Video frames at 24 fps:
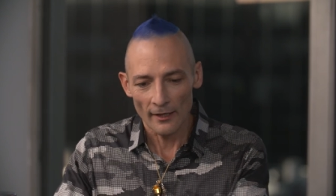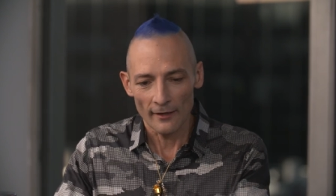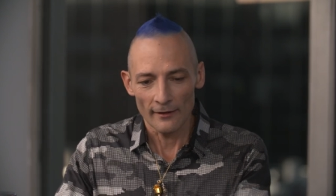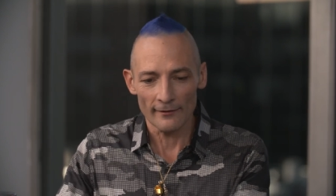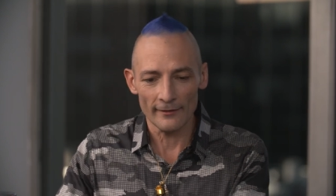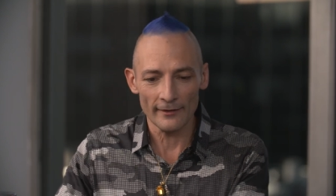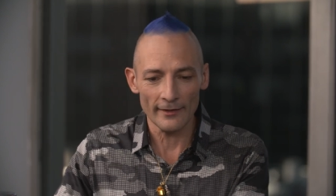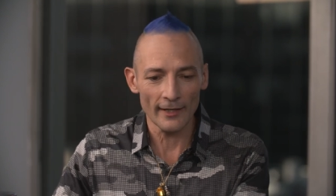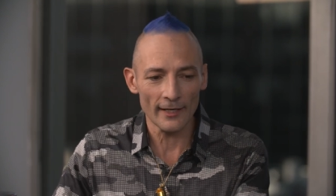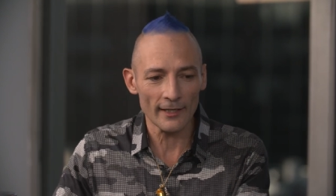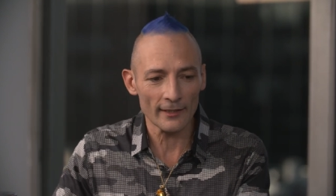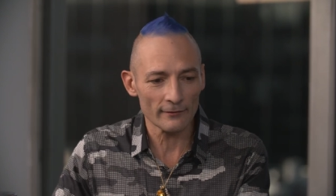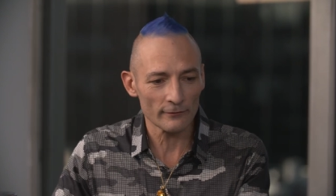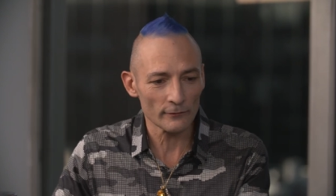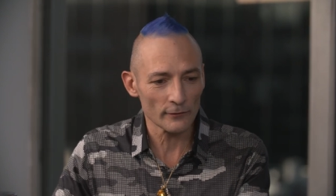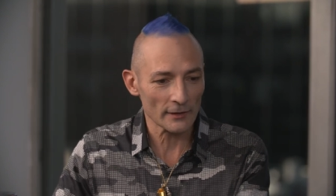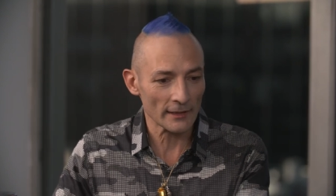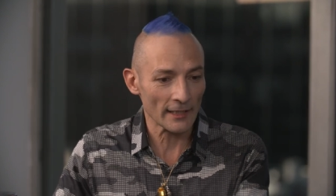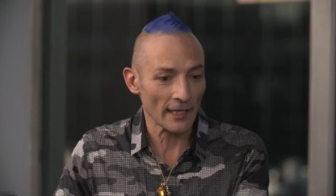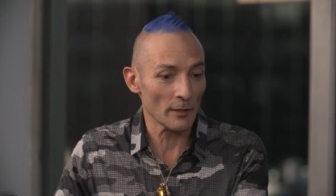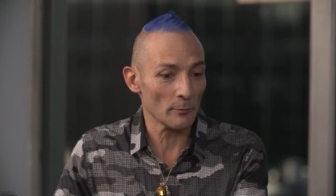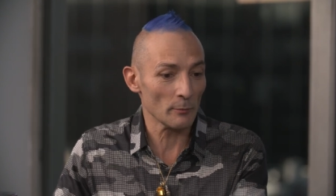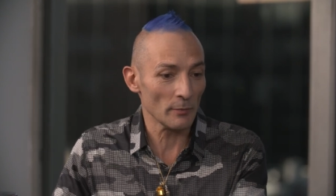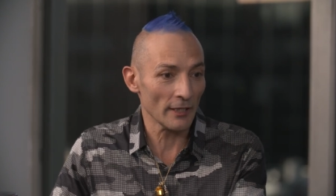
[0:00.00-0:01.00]
The end
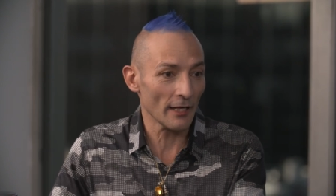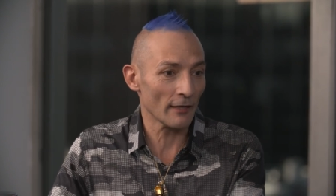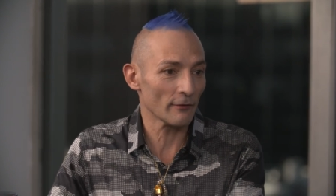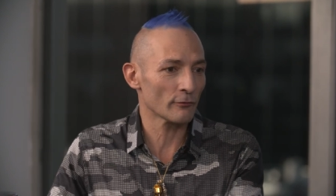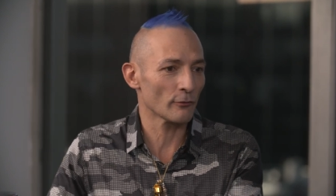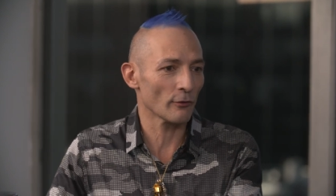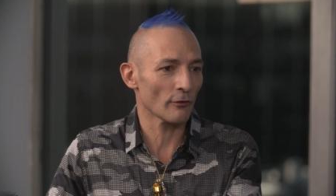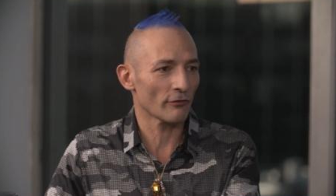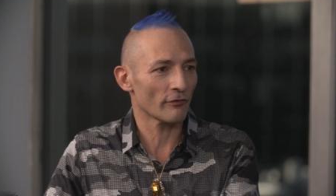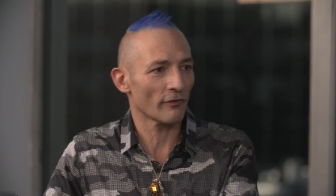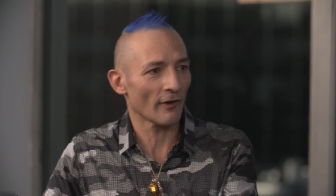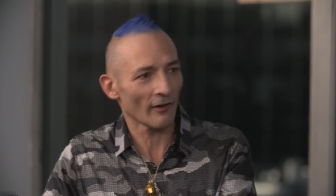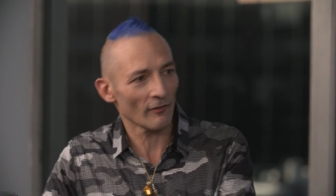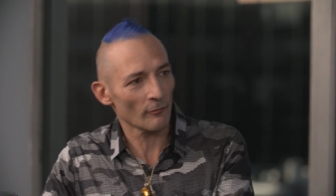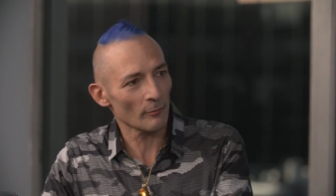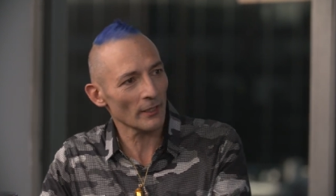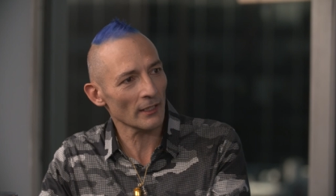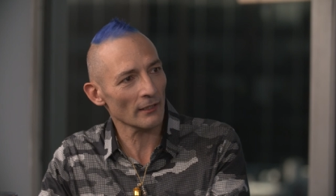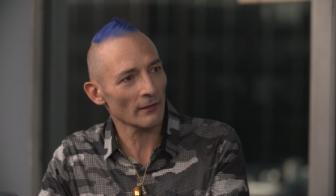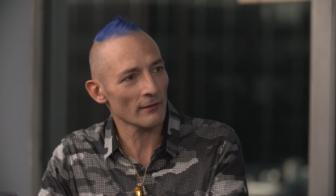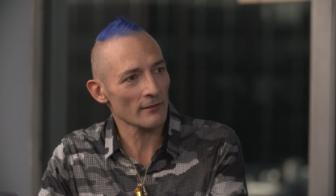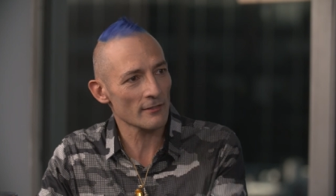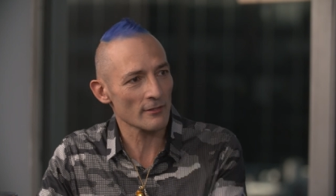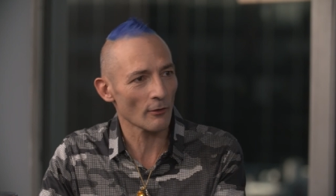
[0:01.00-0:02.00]
can be after 5
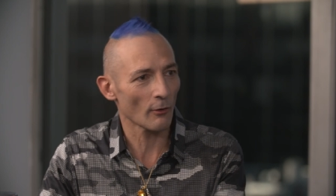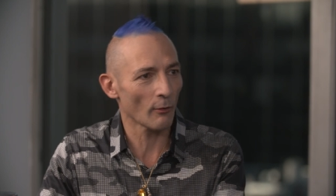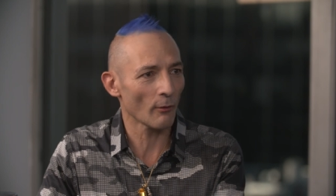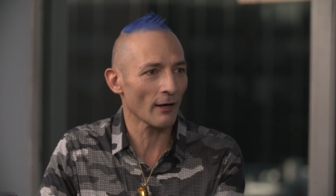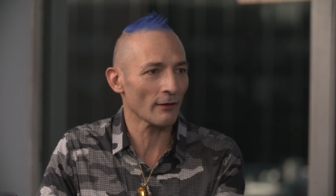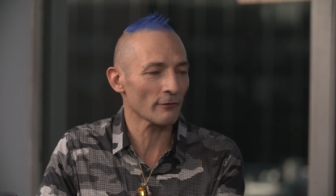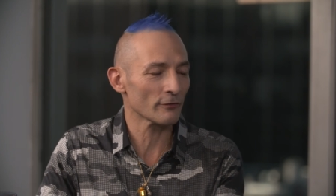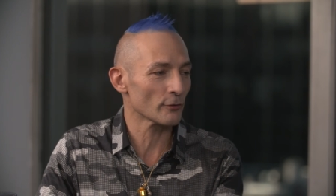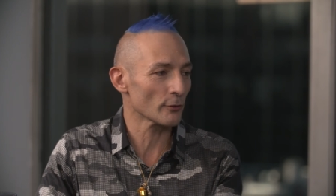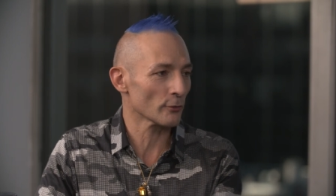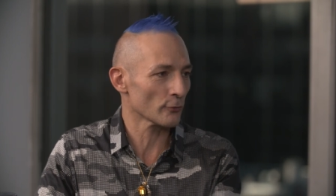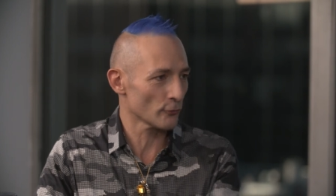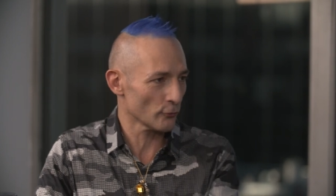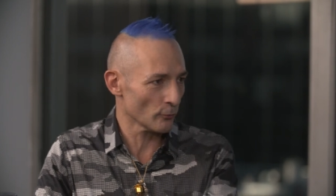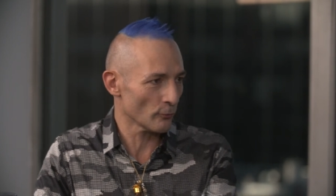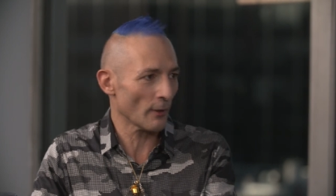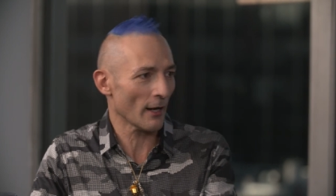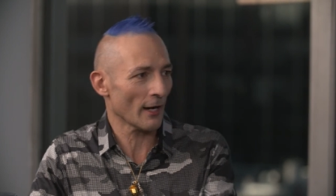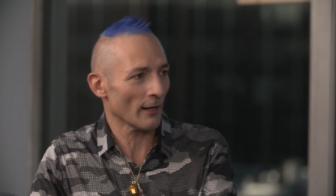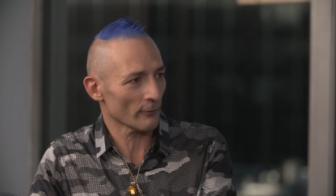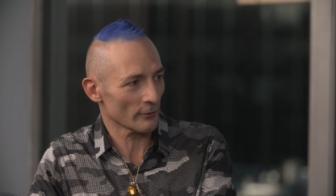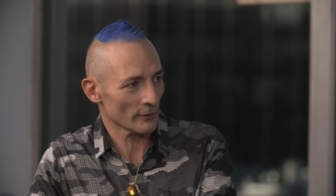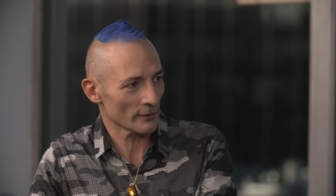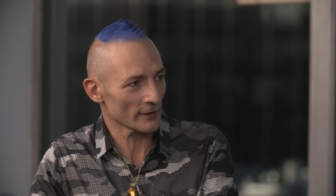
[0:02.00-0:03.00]
minutes or after 2
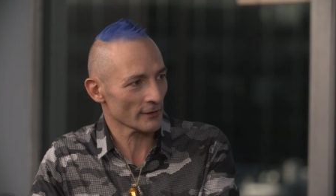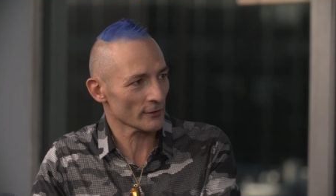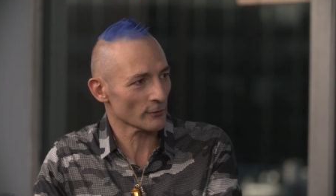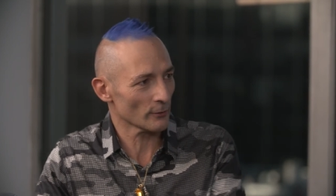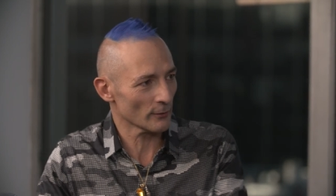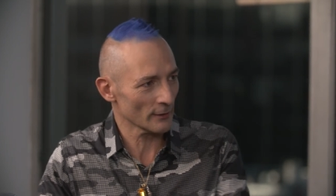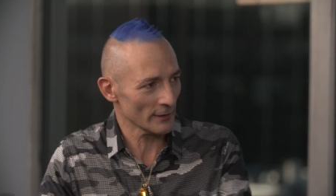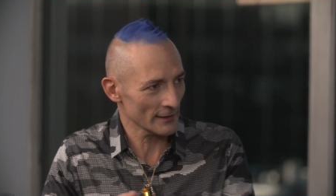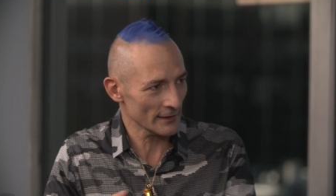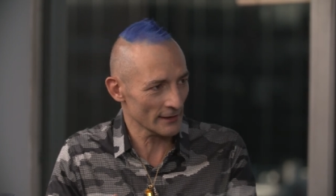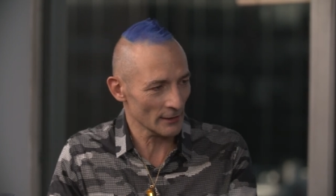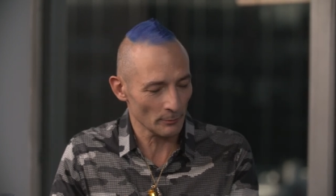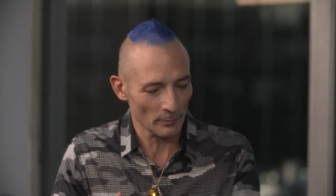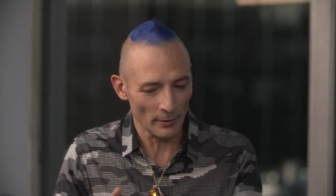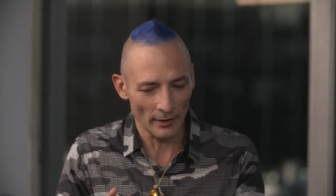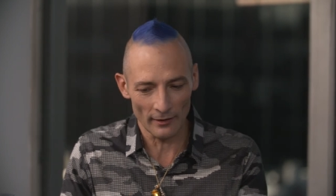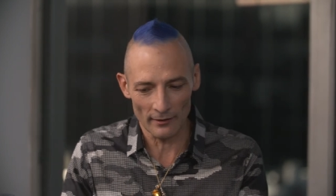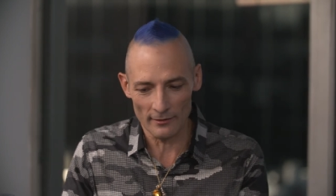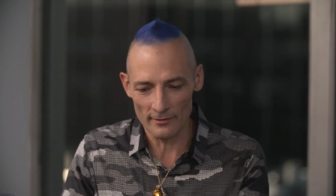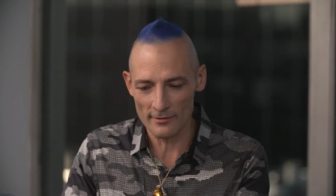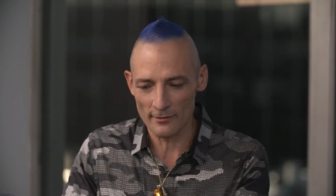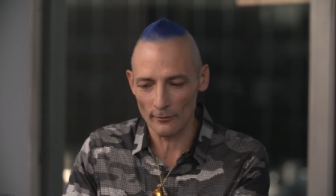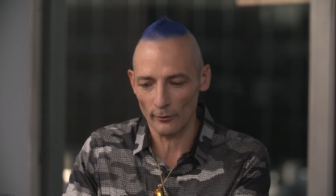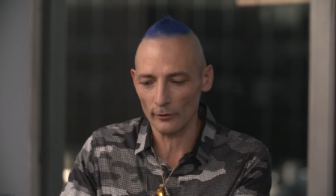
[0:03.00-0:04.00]
hours. So it
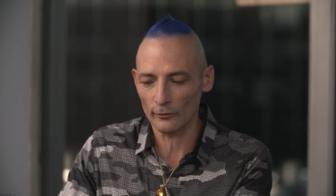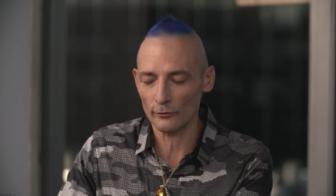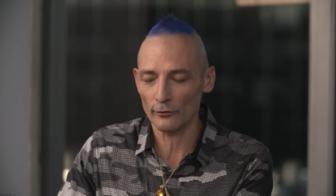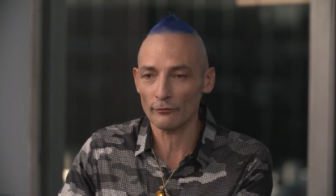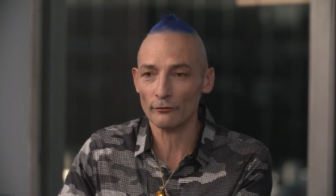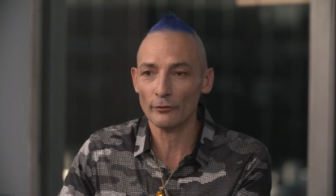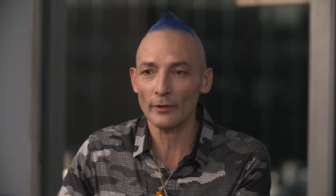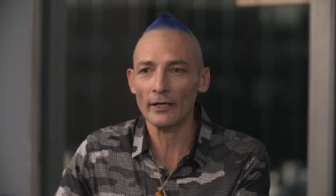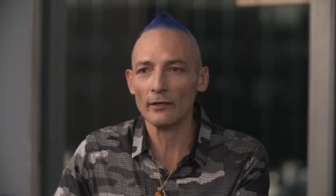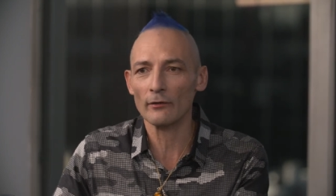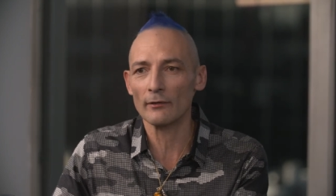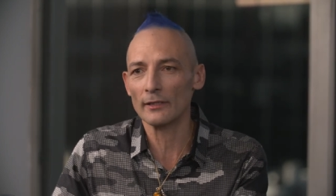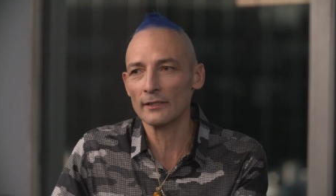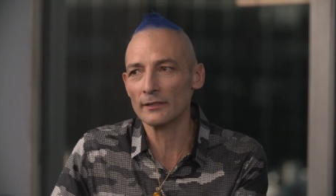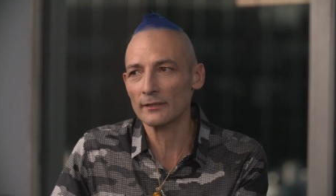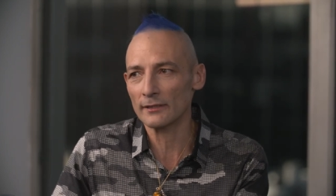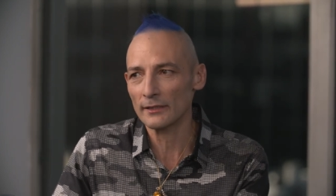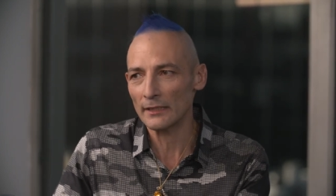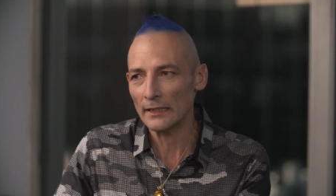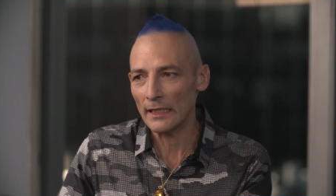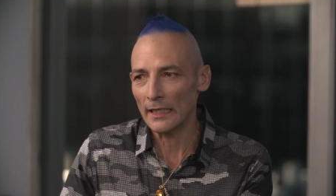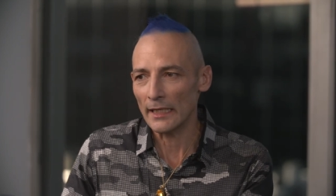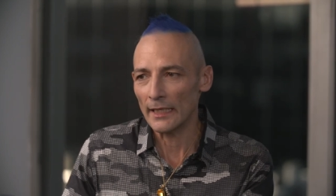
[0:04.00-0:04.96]
depends on the fragrance.